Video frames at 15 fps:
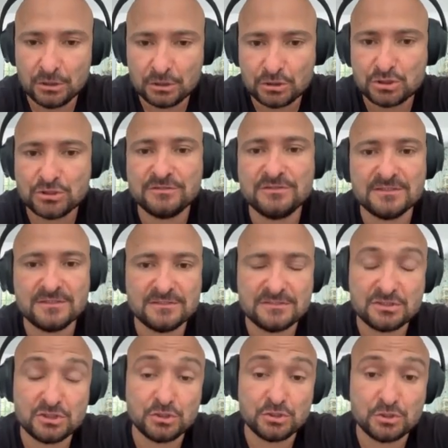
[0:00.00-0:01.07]
It should
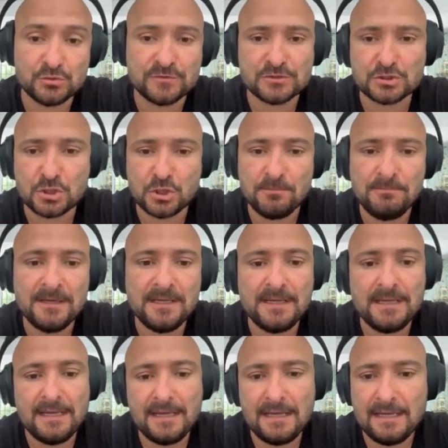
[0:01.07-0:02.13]
do the job.
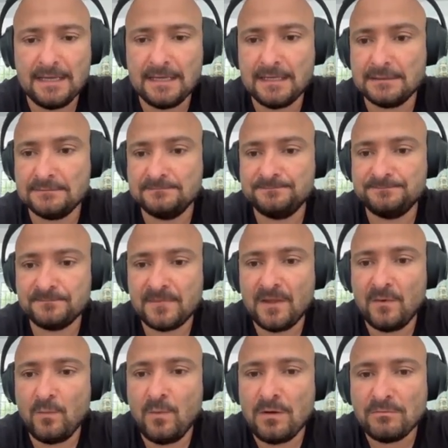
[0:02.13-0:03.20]

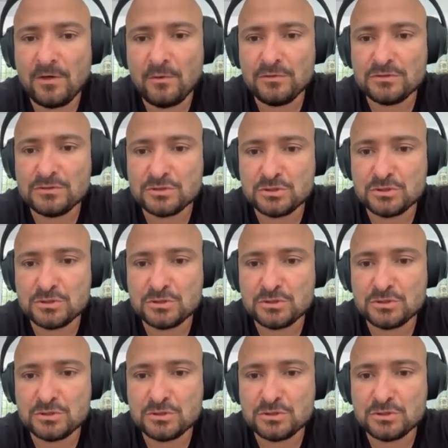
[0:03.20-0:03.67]
What I'm going